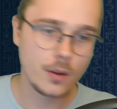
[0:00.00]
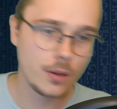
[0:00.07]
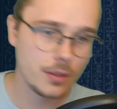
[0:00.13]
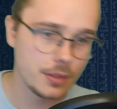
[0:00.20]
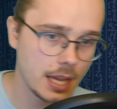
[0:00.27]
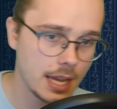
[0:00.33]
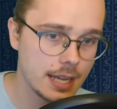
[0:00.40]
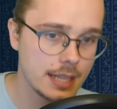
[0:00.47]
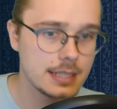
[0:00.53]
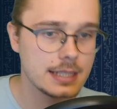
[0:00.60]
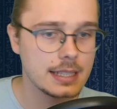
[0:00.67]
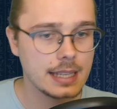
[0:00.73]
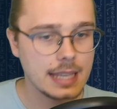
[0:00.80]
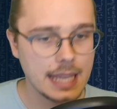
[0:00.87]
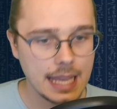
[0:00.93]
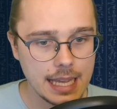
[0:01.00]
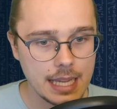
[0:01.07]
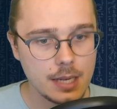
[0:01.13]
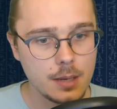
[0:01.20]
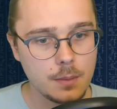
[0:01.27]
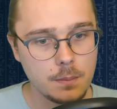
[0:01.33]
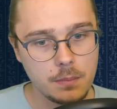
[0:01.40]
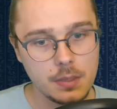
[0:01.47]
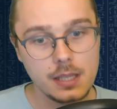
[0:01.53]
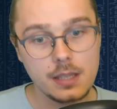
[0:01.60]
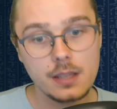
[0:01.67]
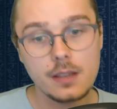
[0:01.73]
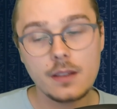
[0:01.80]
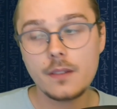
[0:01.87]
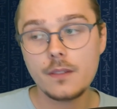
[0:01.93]
hand can
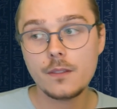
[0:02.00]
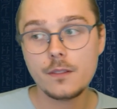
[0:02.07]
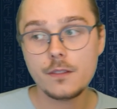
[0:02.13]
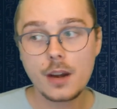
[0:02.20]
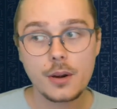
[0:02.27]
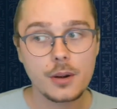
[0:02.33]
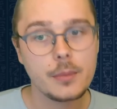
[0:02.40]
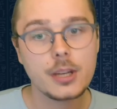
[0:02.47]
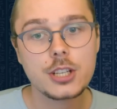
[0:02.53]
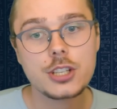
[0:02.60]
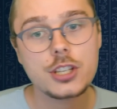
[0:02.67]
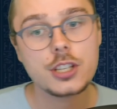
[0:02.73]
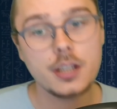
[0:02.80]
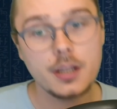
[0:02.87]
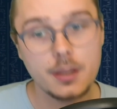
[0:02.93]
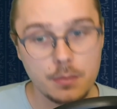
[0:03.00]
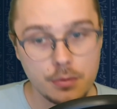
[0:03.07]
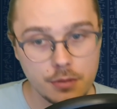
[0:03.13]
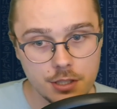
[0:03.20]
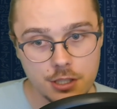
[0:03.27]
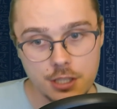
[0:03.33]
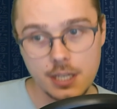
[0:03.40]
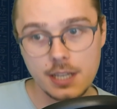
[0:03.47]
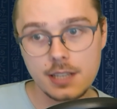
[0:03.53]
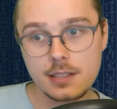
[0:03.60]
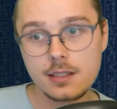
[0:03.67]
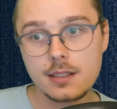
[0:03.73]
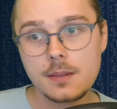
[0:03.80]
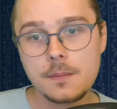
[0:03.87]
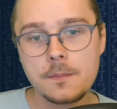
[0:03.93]
be very much
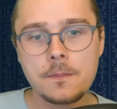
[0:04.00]
appreciated.